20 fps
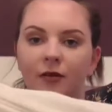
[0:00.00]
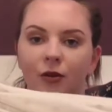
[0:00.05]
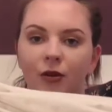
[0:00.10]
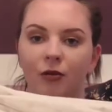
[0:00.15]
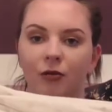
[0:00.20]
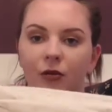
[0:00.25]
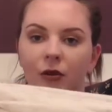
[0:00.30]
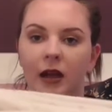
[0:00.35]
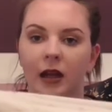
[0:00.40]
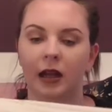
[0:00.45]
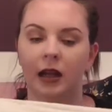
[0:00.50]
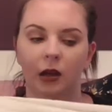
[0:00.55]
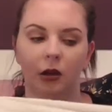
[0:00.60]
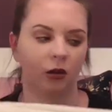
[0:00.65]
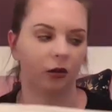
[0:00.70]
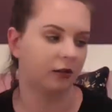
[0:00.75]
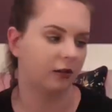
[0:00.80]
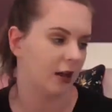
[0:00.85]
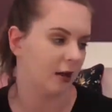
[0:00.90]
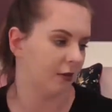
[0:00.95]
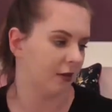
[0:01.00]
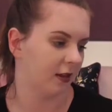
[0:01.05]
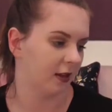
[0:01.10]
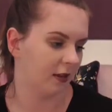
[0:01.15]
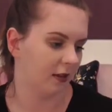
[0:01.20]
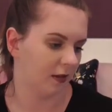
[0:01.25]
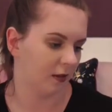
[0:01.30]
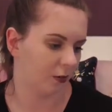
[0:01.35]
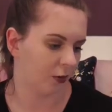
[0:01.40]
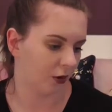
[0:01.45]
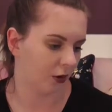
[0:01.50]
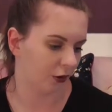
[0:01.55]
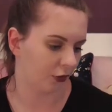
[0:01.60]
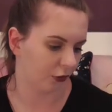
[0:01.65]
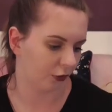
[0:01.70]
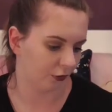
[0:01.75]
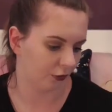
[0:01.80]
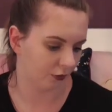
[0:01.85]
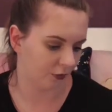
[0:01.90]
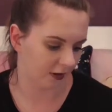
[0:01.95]
for a really long time. I think these were
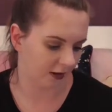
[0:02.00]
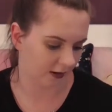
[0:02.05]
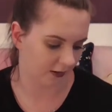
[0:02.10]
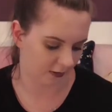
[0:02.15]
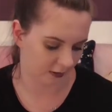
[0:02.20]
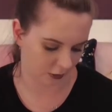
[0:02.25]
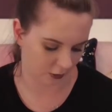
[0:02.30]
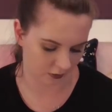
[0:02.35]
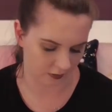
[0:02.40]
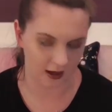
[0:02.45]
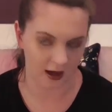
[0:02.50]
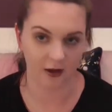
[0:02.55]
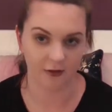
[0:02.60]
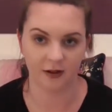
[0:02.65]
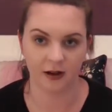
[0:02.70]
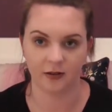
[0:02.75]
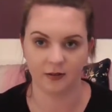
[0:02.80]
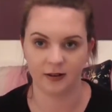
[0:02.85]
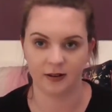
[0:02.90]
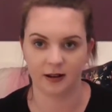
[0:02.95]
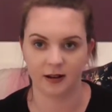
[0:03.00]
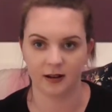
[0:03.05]
also from Tesco, the F&F at